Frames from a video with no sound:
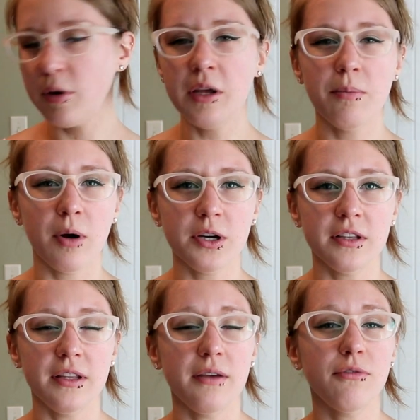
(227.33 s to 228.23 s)
pretty
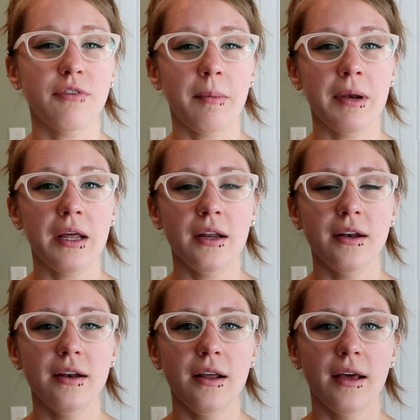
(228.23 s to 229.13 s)
markedly
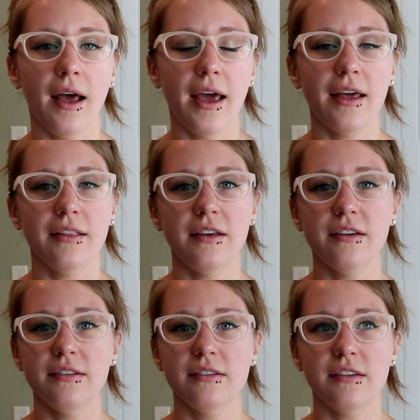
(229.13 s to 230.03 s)
feminine, at
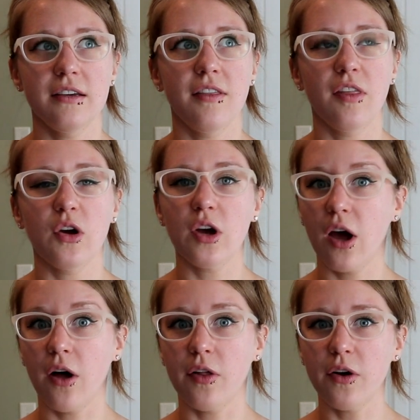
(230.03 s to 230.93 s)
least in their
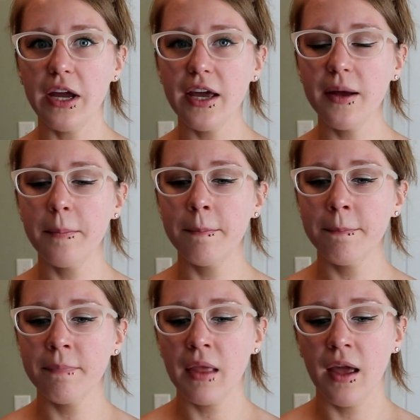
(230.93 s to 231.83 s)
coloring
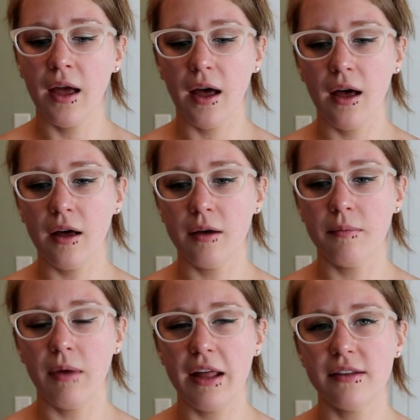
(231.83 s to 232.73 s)

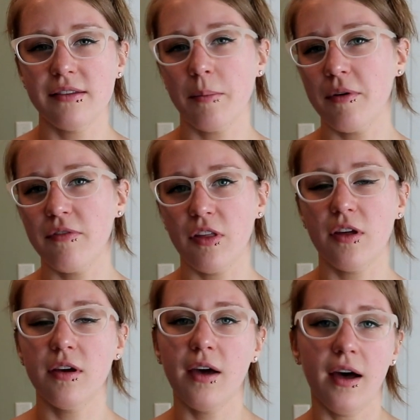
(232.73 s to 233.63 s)
and some of
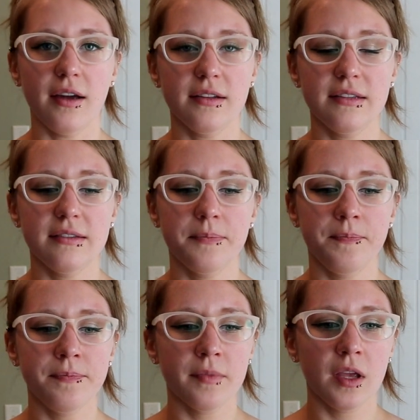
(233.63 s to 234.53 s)
the cuts.
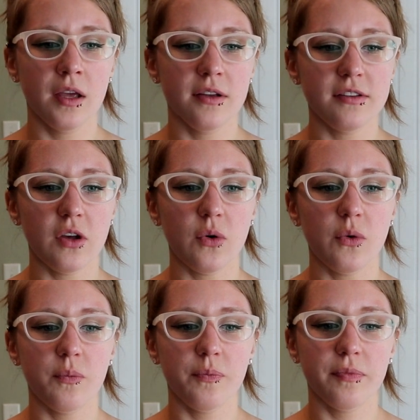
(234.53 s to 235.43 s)

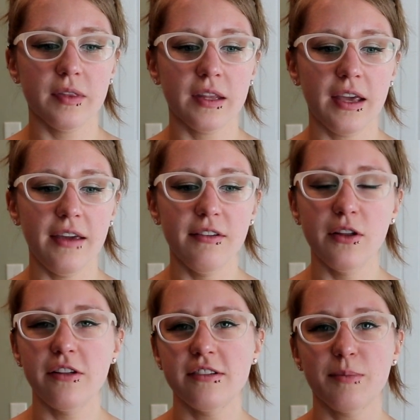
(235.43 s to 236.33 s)
So
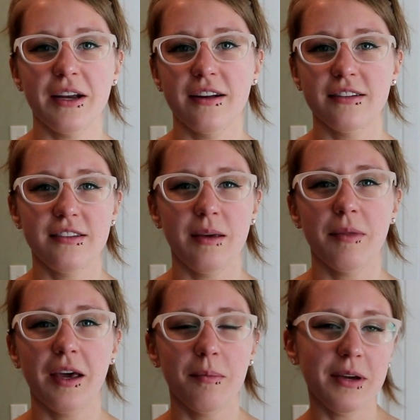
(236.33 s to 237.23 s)
even though this might not
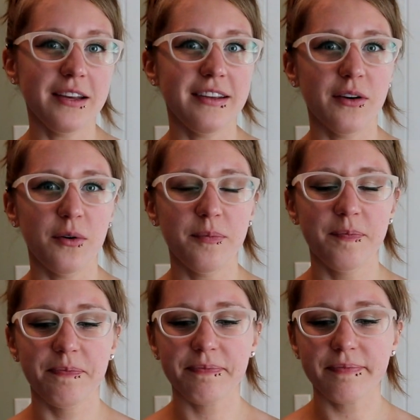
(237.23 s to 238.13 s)
seem like a big deal
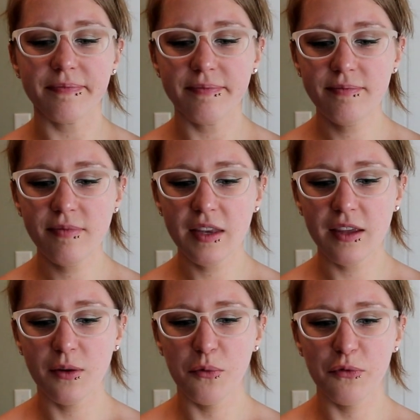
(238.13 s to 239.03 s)

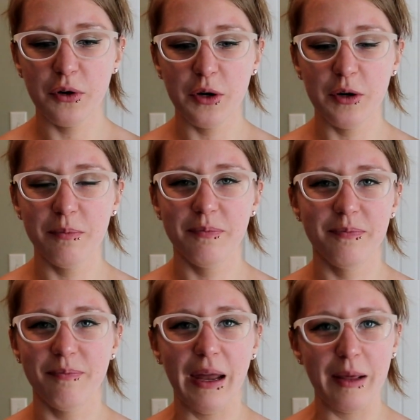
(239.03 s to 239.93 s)
for
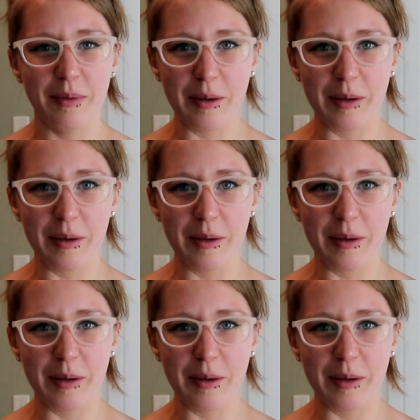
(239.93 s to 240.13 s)
many